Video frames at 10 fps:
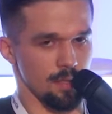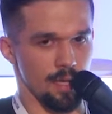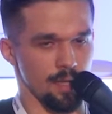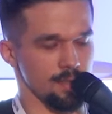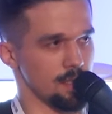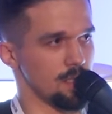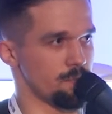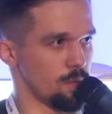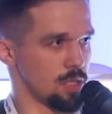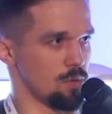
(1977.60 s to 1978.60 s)
like I said, this
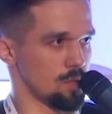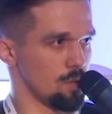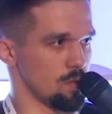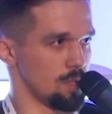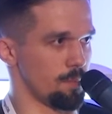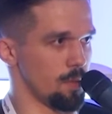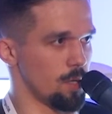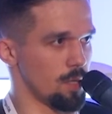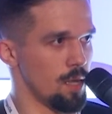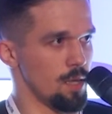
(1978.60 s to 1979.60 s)
project was also
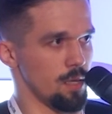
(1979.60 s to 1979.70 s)
deployed.